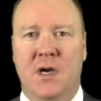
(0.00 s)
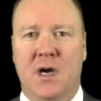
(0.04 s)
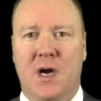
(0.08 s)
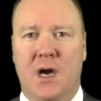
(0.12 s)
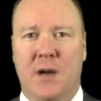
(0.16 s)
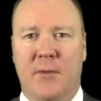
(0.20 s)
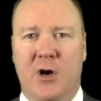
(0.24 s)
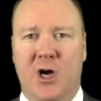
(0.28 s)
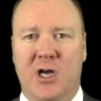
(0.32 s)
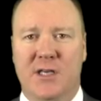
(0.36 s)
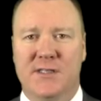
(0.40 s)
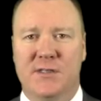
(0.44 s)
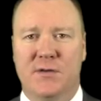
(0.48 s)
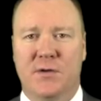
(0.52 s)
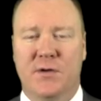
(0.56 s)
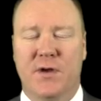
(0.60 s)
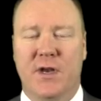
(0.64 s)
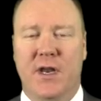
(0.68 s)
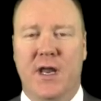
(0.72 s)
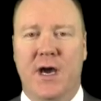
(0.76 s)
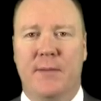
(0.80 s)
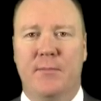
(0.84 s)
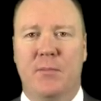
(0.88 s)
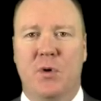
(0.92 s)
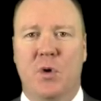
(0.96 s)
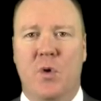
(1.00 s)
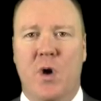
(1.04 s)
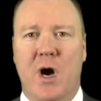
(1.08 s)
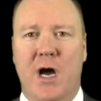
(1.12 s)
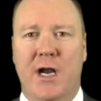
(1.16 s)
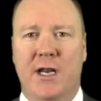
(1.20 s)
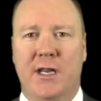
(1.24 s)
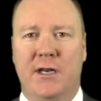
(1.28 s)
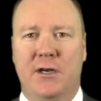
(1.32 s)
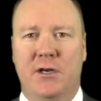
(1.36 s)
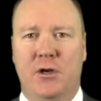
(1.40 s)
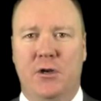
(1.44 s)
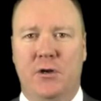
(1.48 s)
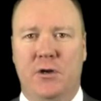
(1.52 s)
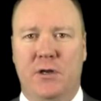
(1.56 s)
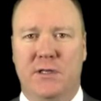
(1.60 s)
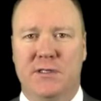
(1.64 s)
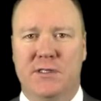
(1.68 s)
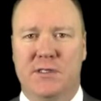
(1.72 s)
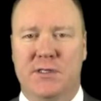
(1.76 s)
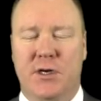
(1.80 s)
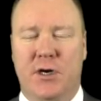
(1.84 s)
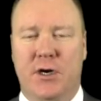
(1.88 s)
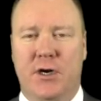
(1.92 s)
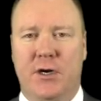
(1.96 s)
I'm also number one in
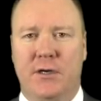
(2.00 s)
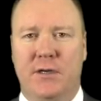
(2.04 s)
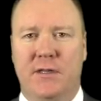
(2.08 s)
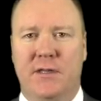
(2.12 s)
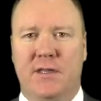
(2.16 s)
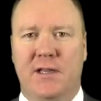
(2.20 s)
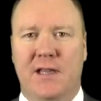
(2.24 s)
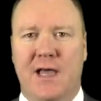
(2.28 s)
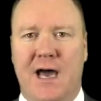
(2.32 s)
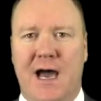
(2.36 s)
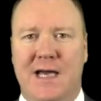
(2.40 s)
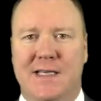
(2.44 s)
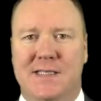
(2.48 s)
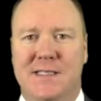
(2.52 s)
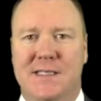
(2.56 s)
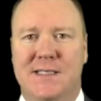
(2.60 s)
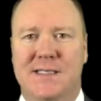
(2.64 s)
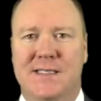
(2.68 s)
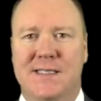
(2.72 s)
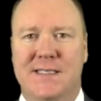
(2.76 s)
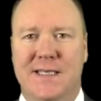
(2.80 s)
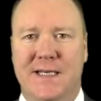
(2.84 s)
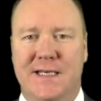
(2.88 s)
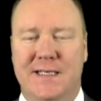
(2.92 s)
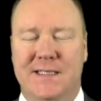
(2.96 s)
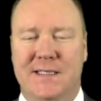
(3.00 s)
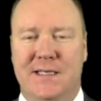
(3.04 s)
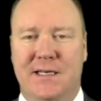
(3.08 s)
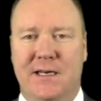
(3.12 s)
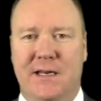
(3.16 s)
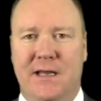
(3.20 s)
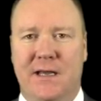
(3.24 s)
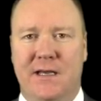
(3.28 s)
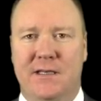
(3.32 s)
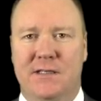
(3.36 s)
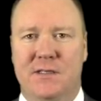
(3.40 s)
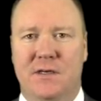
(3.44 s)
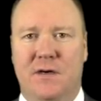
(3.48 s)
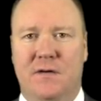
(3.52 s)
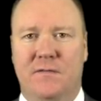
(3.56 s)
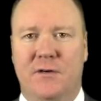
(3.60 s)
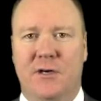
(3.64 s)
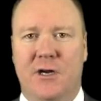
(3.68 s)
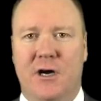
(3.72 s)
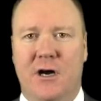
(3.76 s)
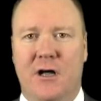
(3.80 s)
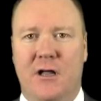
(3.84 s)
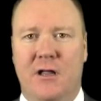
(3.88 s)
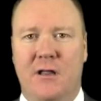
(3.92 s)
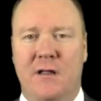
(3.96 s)
units earned the last 60 days
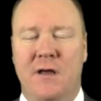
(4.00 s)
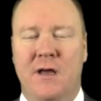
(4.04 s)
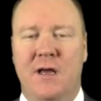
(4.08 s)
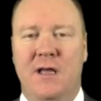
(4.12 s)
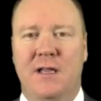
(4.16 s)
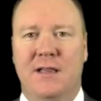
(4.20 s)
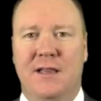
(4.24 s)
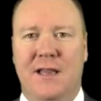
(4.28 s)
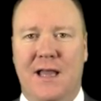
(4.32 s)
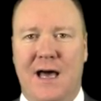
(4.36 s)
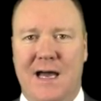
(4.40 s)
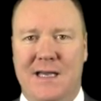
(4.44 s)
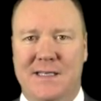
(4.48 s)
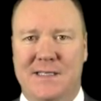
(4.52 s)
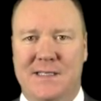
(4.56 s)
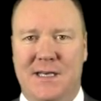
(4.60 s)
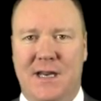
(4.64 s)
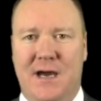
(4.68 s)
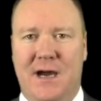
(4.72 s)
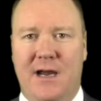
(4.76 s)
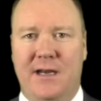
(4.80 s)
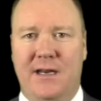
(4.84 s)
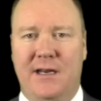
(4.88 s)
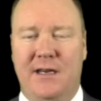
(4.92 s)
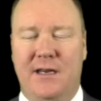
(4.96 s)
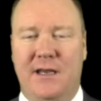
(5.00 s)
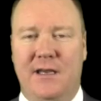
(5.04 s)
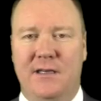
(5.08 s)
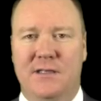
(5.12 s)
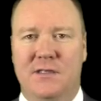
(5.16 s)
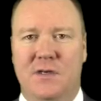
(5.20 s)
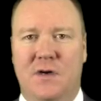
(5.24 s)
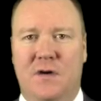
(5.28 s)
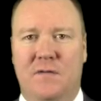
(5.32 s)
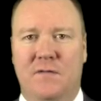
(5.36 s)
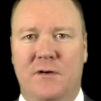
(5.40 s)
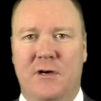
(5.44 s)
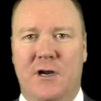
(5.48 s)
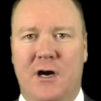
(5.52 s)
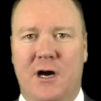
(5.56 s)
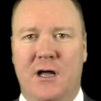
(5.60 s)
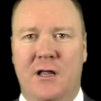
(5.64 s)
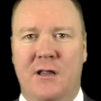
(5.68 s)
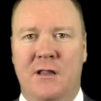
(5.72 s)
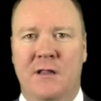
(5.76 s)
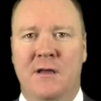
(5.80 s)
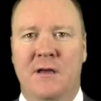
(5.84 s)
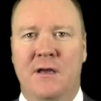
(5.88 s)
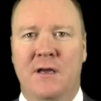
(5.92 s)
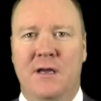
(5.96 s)
overall, last 90 days
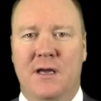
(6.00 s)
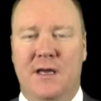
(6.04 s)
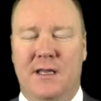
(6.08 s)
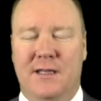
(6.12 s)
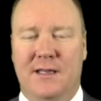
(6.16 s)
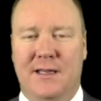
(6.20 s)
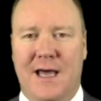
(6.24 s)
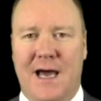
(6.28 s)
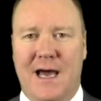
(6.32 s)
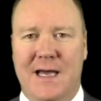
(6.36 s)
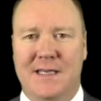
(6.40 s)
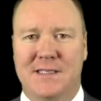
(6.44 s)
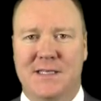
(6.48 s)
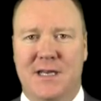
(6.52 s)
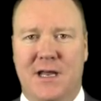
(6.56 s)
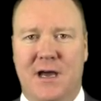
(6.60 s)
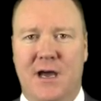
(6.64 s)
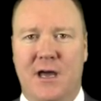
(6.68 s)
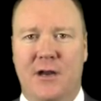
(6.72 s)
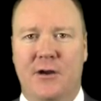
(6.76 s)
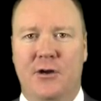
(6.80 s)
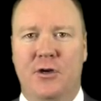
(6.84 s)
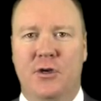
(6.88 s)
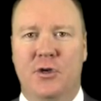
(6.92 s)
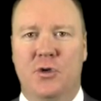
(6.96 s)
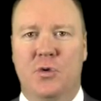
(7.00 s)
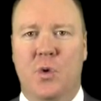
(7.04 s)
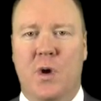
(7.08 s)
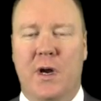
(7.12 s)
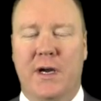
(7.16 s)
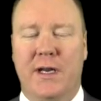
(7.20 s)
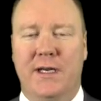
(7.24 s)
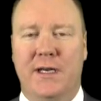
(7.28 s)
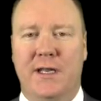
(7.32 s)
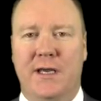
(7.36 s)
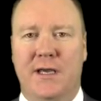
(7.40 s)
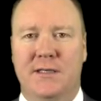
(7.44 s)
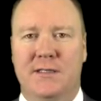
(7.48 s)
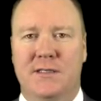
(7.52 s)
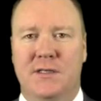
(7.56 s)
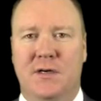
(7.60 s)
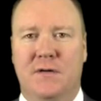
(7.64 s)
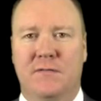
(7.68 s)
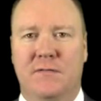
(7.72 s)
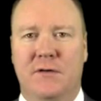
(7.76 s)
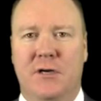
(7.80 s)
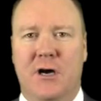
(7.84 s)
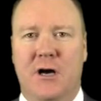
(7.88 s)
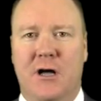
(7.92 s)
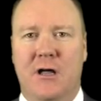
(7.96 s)
overall, and last 120 days
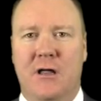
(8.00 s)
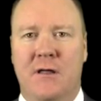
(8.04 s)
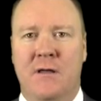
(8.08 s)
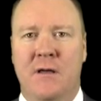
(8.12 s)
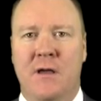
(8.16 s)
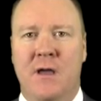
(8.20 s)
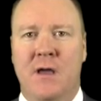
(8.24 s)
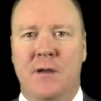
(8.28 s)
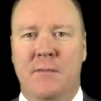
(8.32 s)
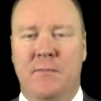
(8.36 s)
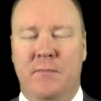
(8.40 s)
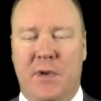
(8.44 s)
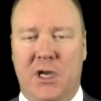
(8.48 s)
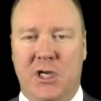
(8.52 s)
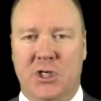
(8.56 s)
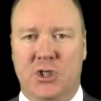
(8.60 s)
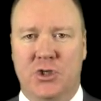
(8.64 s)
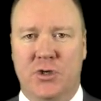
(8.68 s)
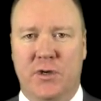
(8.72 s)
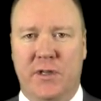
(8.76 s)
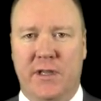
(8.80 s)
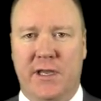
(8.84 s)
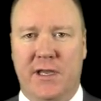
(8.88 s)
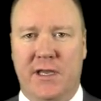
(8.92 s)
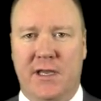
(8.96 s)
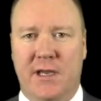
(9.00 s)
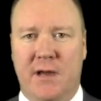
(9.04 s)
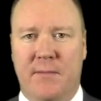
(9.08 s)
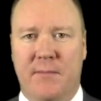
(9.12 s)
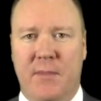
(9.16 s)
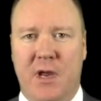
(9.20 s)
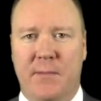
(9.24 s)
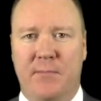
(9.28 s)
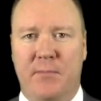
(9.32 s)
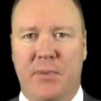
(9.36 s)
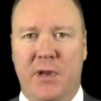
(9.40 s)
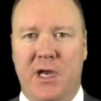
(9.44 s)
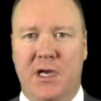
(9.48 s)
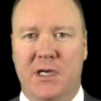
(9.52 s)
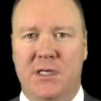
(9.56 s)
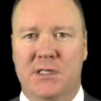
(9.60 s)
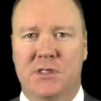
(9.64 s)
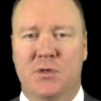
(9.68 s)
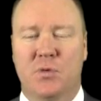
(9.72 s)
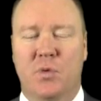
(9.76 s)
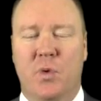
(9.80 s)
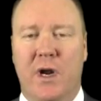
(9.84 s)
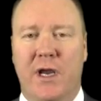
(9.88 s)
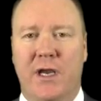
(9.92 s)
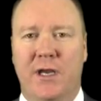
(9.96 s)
overall. Make sure that you get my
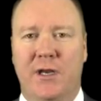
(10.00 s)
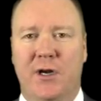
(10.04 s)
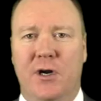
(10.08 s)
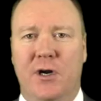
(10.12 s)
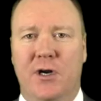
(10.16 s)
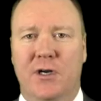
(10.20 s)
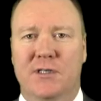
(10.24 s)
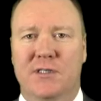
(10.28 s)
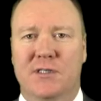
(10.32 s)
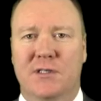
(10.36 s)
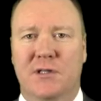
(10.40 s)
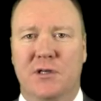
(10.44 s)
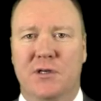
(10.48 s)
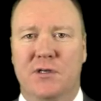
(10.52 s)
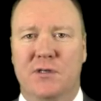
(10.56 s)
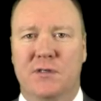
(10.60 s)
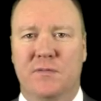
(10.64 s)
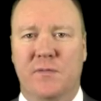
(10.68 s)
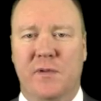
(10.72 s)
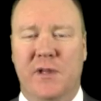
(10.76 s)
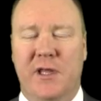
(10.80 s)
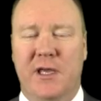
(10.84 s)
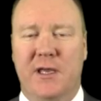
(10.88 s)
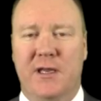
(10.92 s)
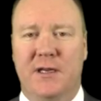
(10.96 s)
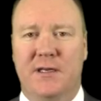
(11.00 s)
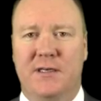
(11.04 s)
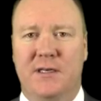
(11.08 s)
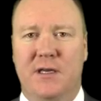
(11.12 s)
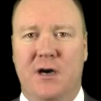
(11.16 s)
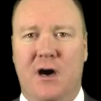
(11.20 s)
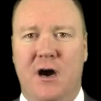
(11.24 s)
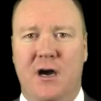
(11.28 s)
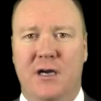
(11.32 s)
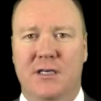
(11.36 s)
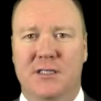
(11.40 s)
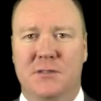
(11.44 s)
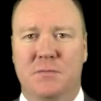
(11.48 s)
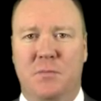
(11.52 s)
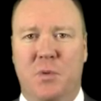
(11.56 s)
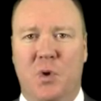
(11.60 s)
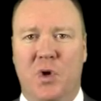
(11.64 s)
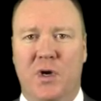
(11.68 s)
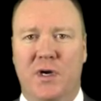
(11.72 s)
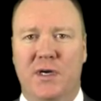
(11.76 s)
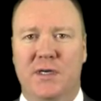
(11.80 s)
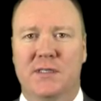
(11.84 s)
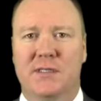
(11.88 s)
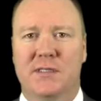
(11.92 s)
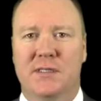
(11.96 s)
picks right here exclusively at
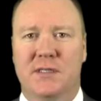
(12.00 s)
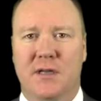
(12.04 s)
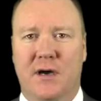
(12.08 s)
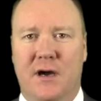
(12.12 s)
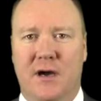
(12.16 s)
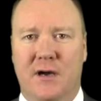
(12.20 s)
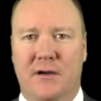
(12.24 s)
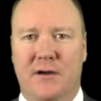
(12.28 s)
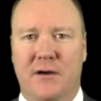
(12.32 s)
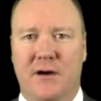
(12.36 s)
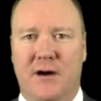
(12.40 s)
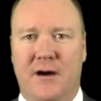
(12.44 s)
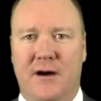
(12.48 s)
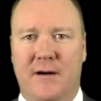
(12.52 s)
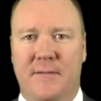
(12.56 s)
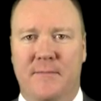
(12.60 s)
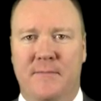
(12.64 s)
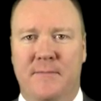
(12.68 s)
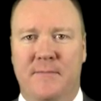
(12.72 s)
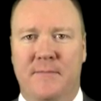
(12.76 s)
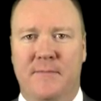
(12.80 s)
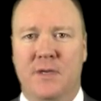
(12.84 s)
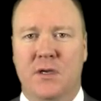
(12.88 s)
DocSports.com.